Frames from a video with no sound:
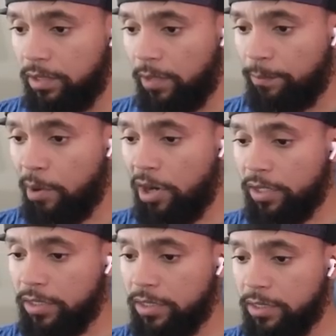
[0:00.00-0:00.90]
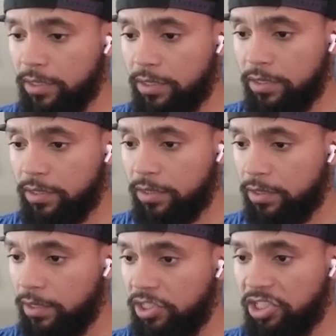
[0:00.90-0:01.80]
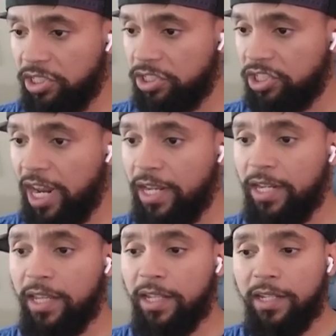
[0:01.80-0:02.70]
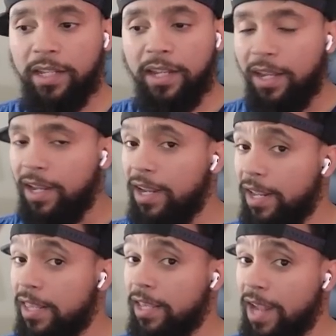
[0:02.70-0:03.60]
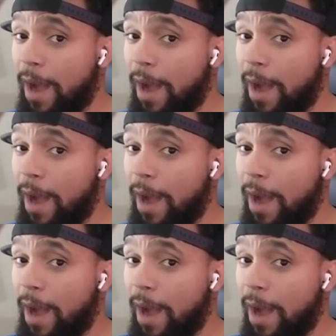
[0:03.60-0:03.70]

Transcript: Parkinson's? He's shaky. Either he got